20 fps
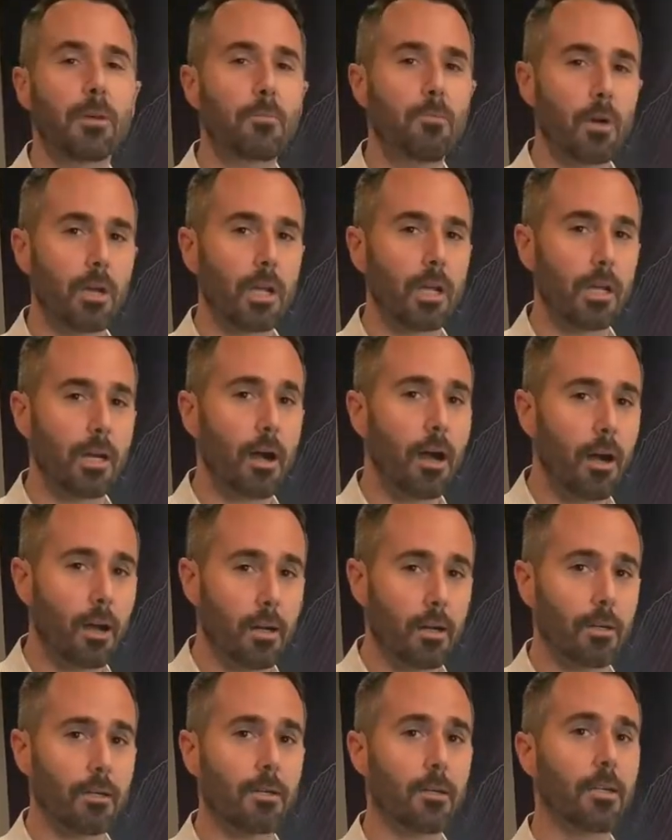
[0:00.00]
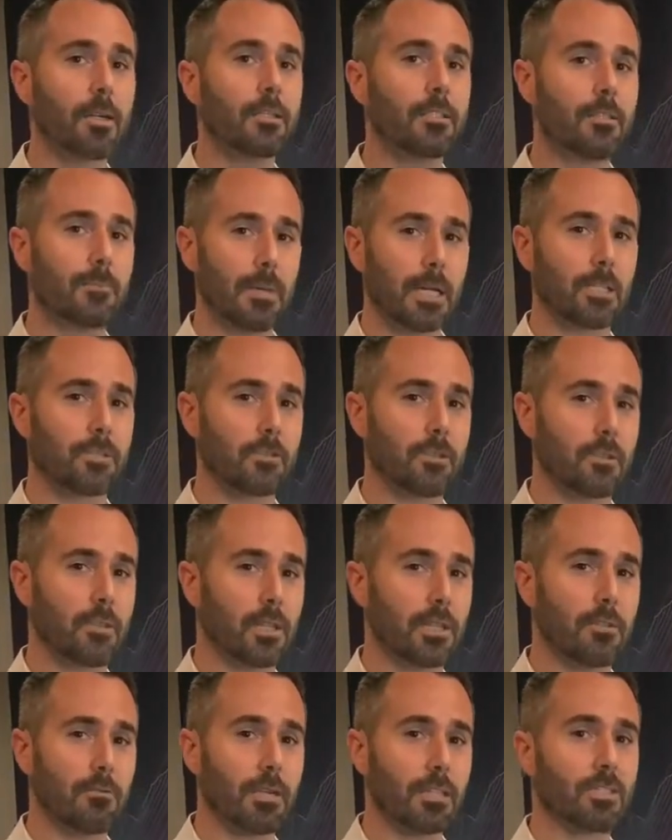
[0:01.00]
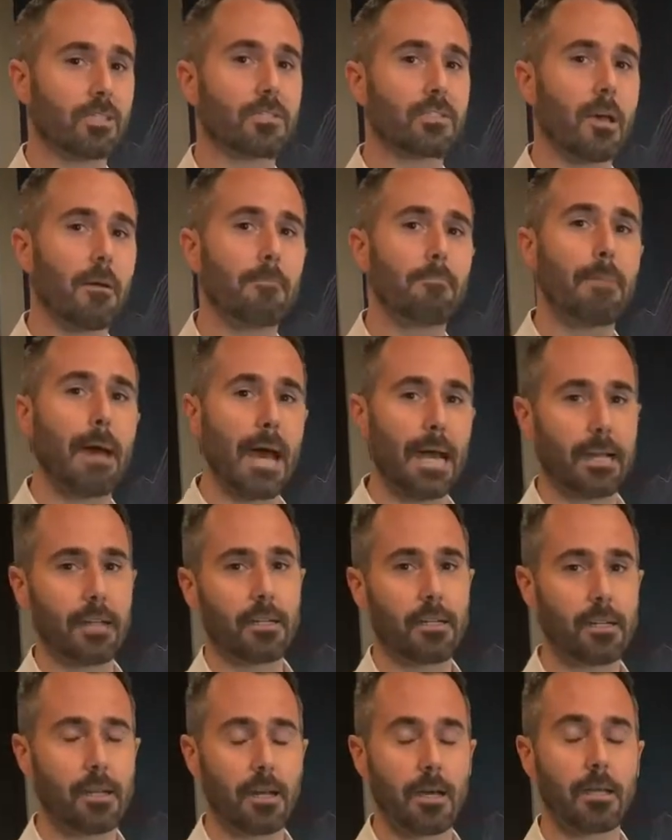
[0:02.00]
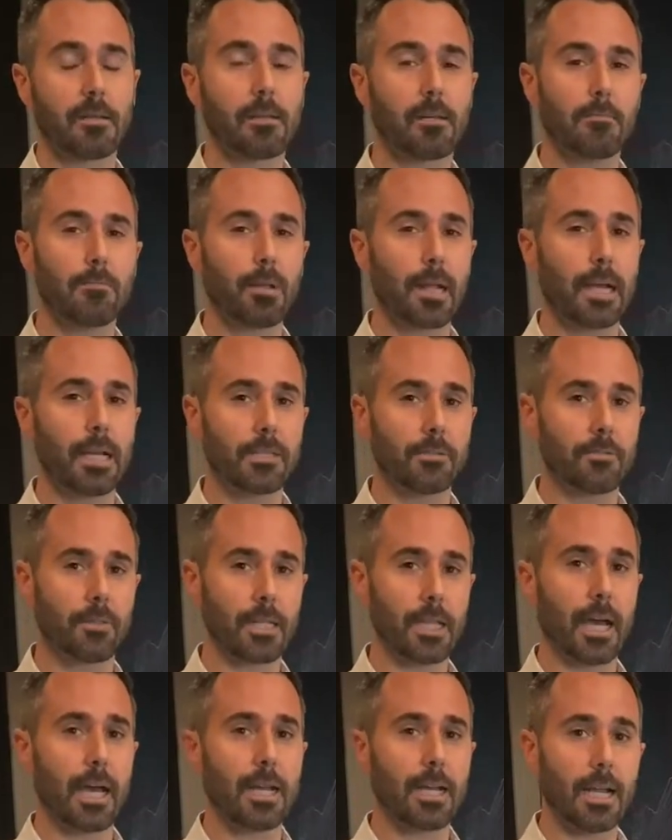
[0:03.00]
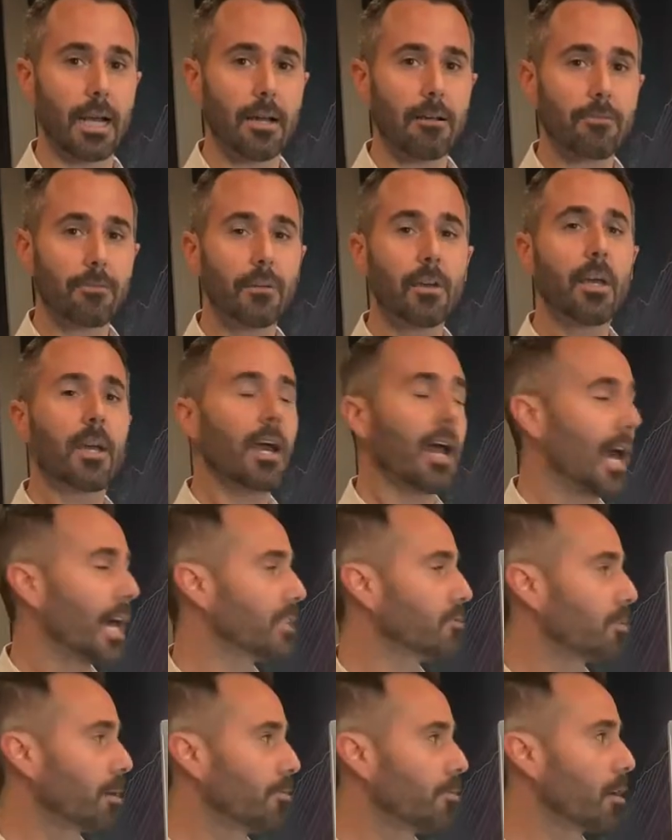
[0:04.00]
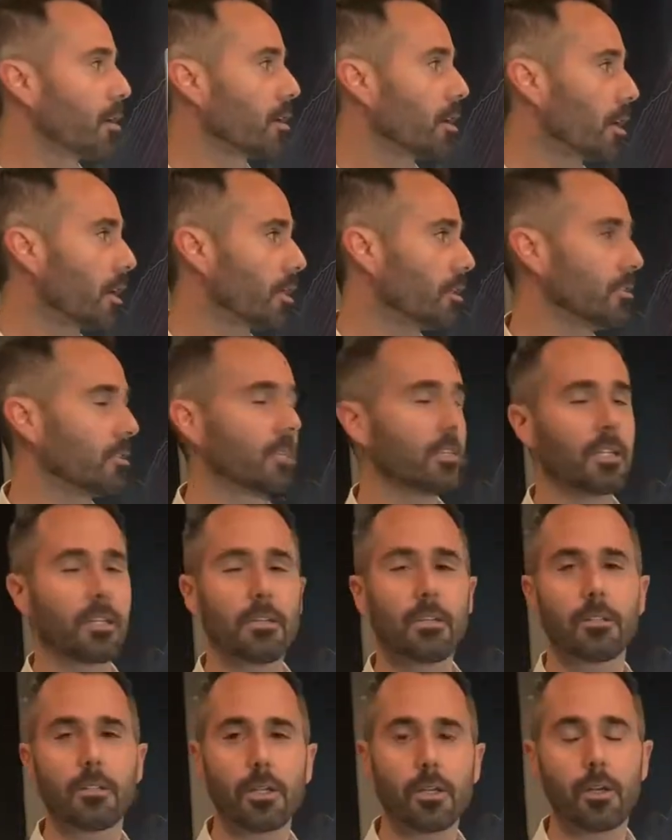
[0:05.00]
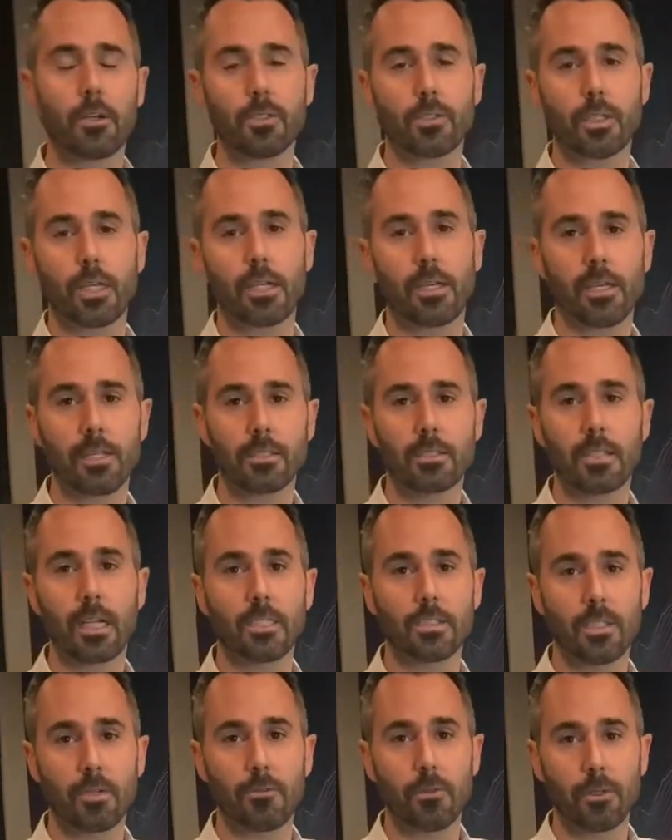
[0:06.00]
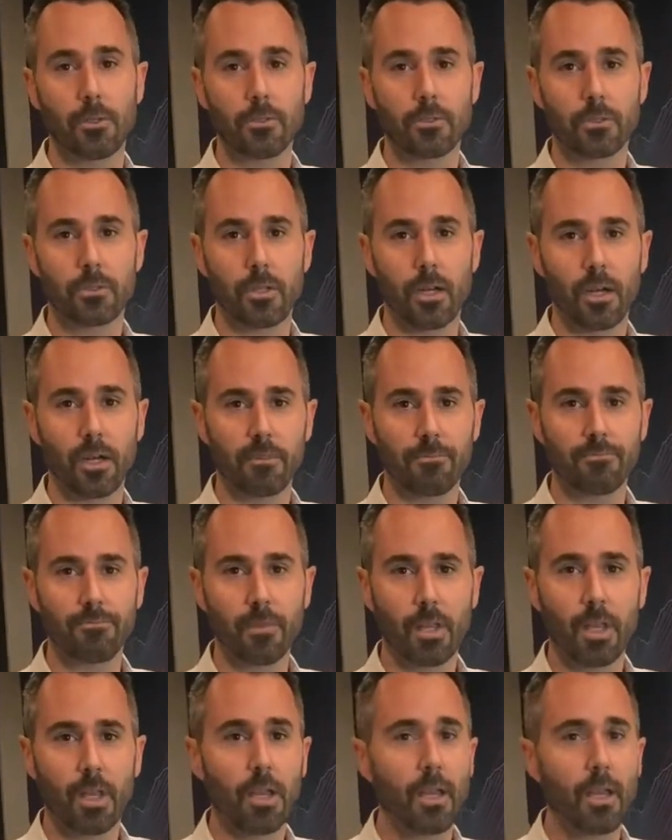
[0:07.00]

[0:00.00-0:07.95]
be working hard to make sure that the Russians come back into compliance with the INF as we work hard to negotiate an extension for New START.